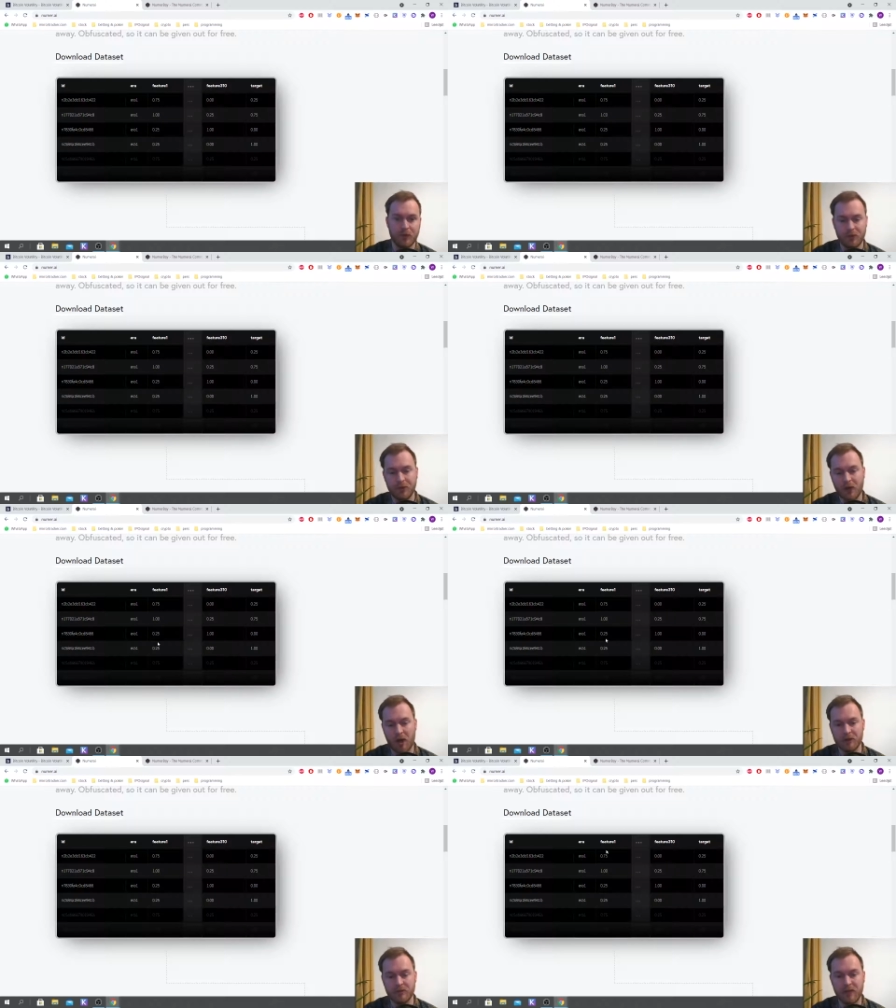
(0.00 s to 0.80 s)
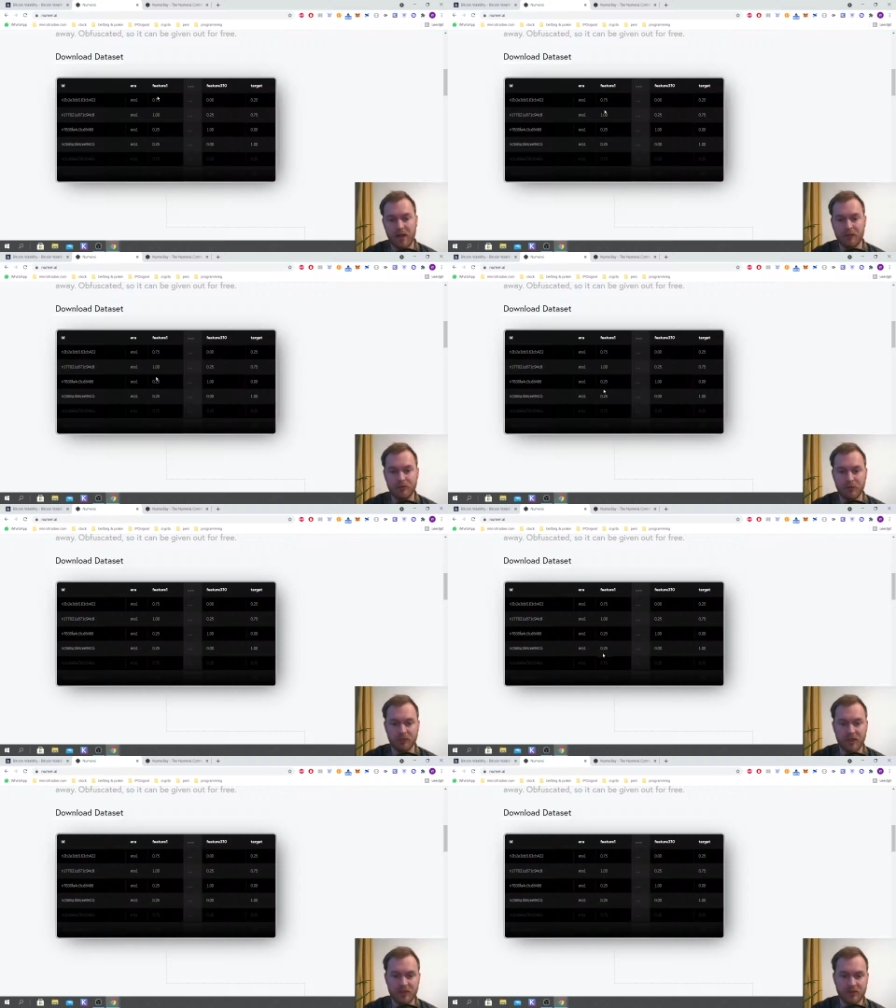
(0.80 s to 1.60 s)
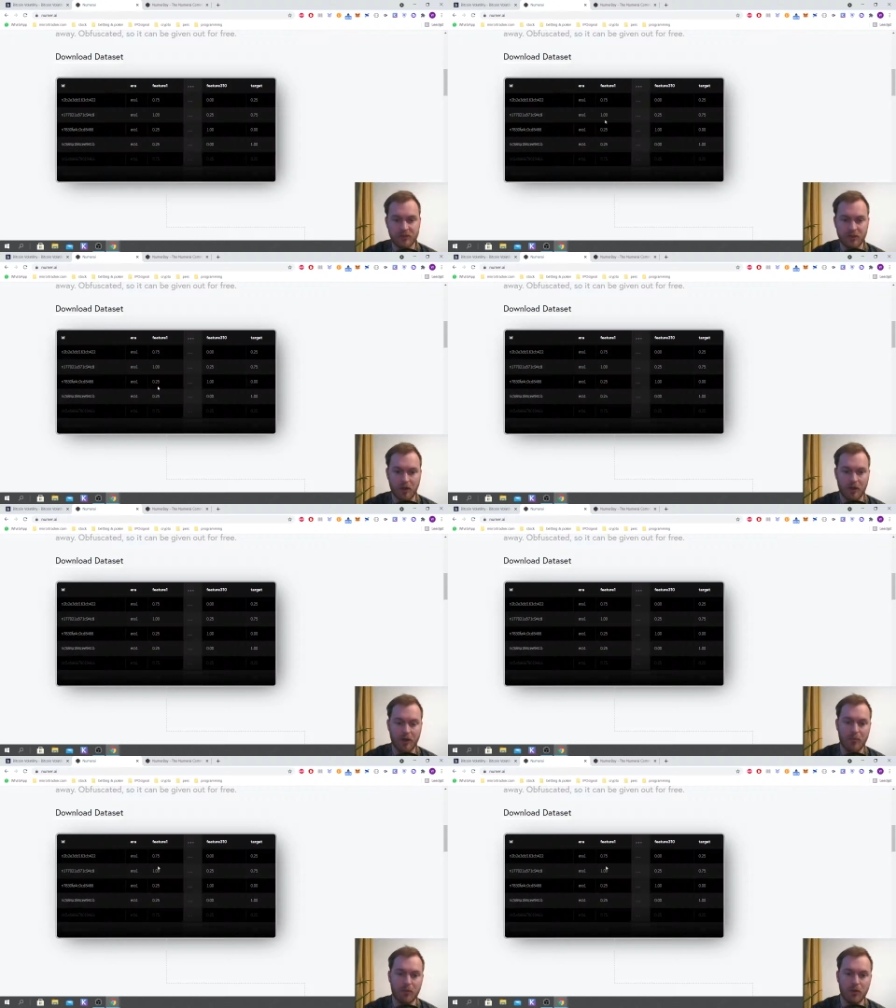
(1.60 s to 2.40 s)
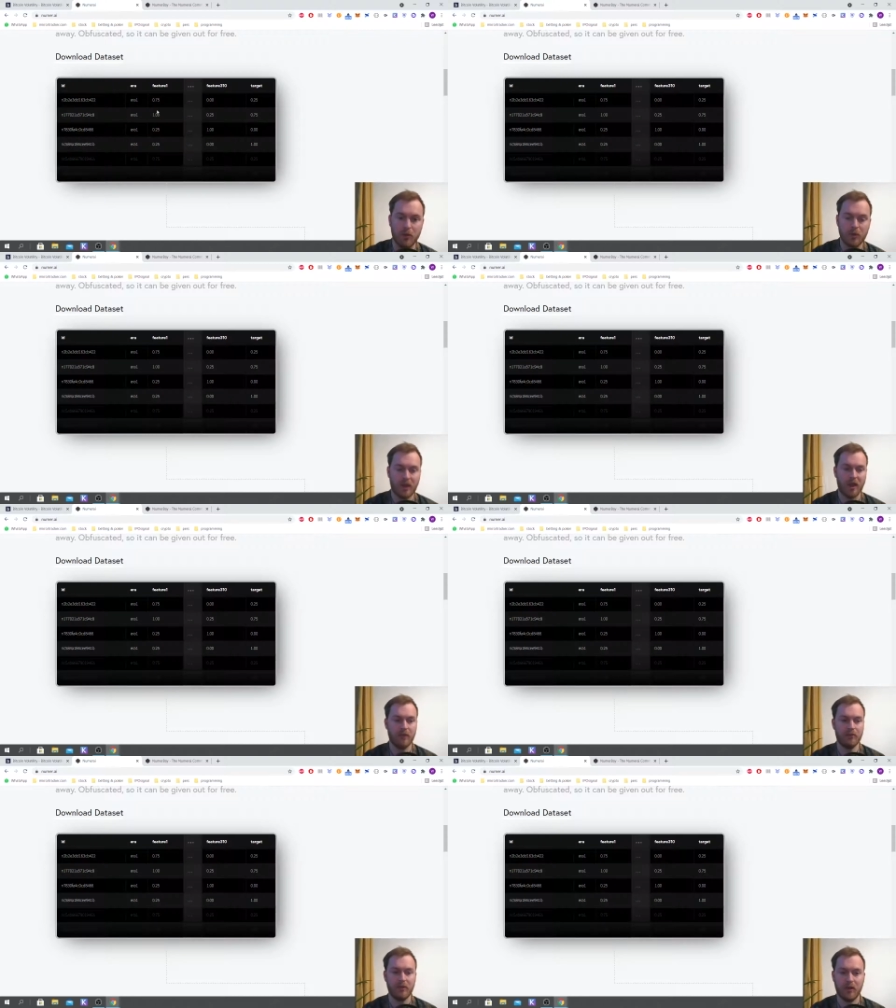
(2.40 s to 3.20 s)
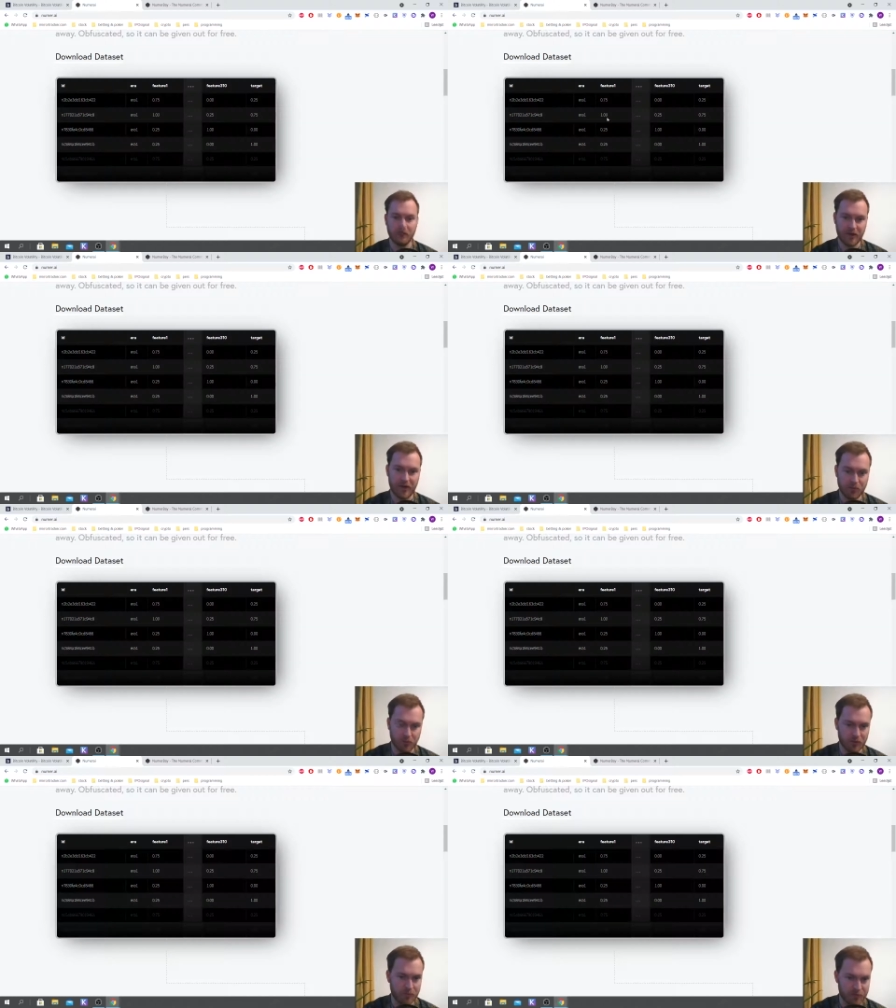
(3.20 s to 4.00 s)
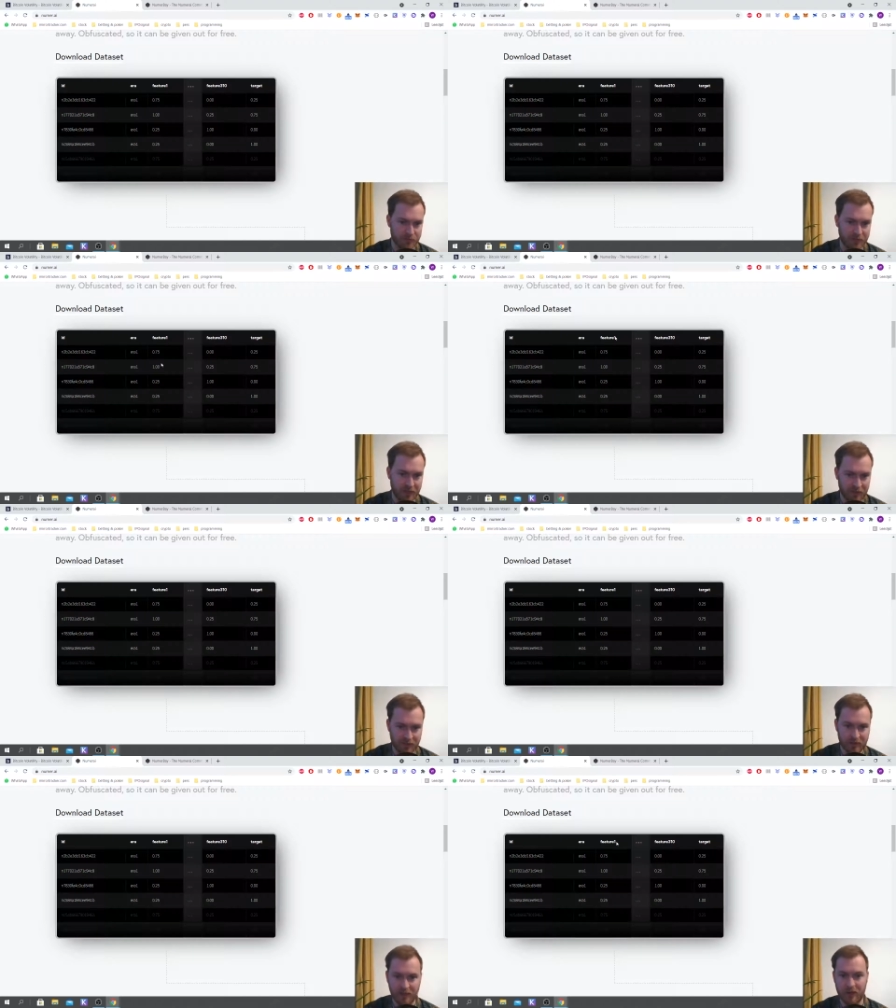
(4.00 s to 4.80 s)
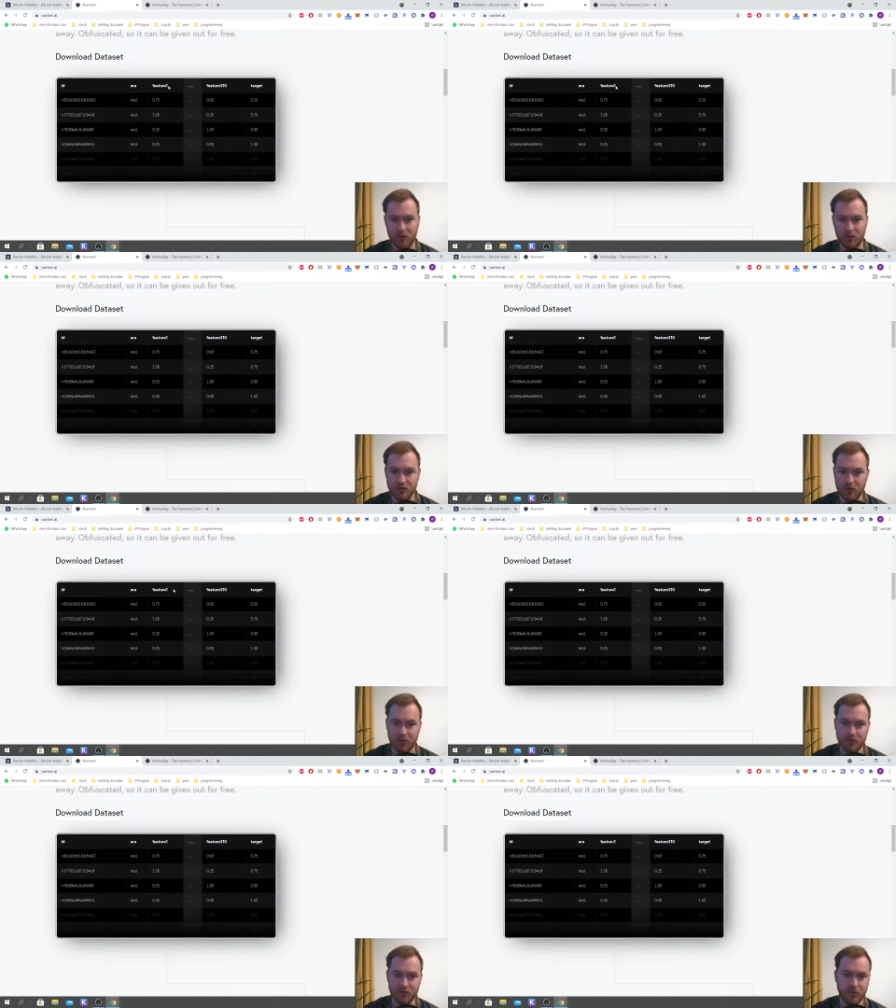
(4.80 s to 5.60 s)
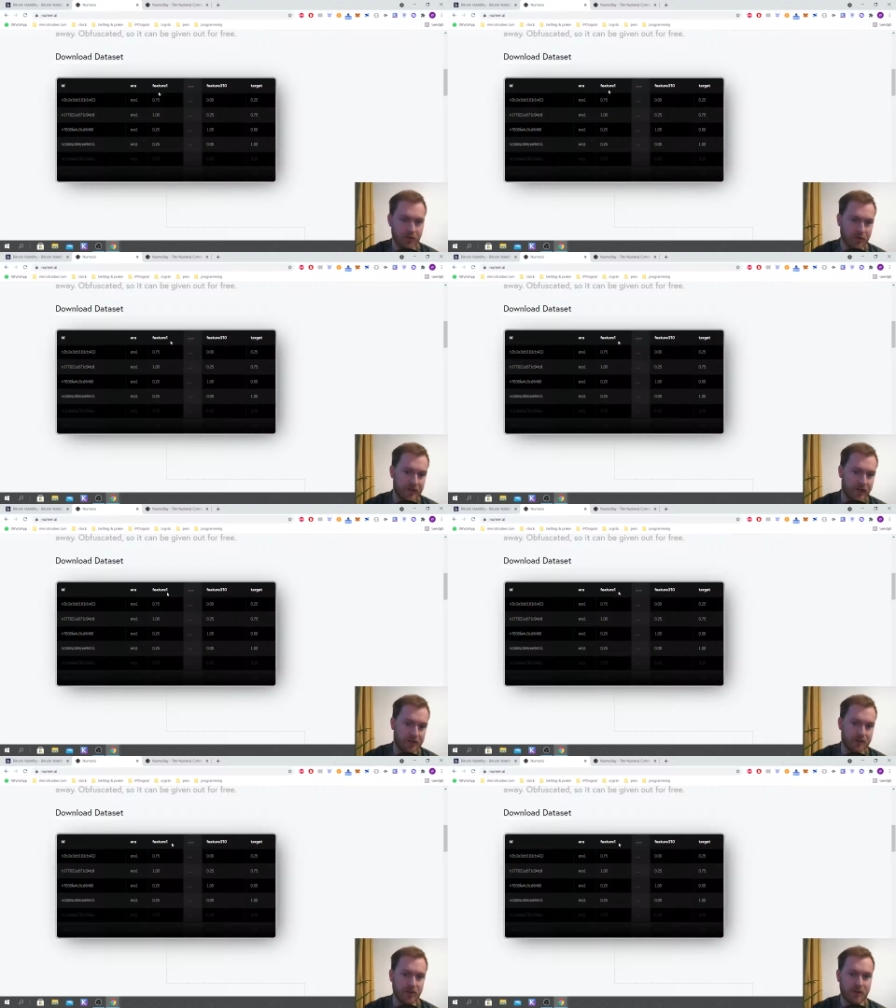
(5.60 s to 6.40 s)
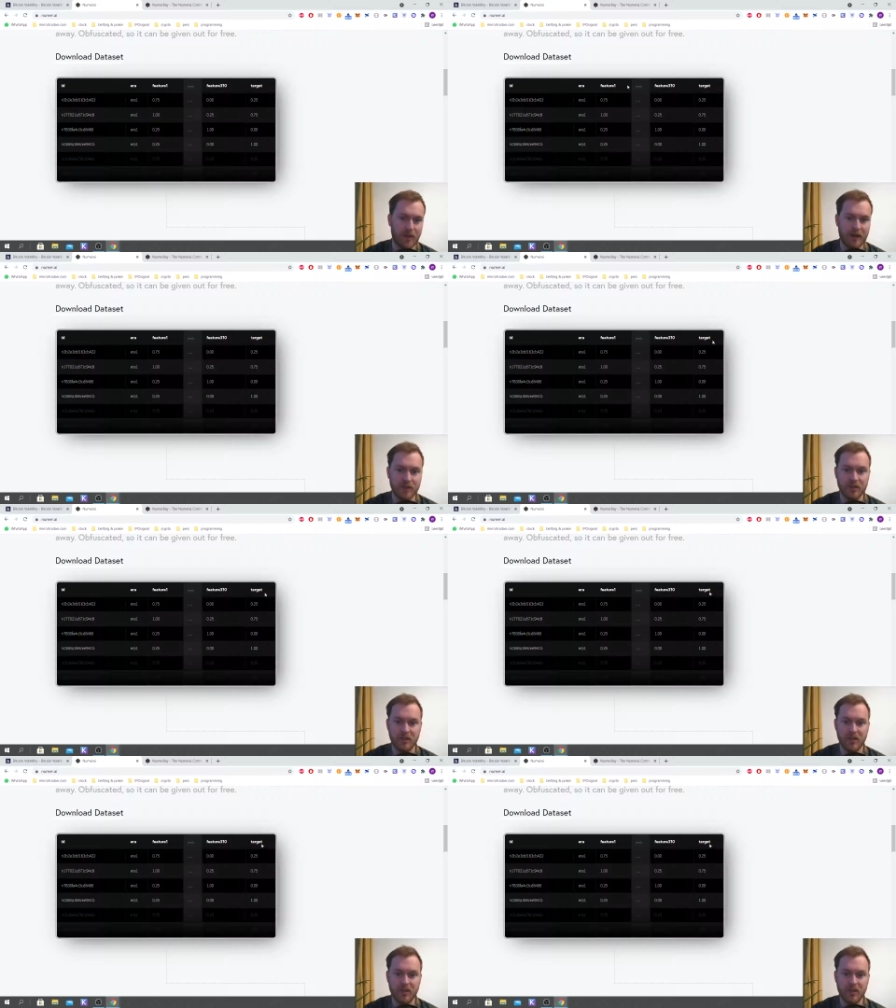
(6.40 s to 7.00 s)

you can't derive from this number what kind of variable it must have been, and also it's not there in the column headers.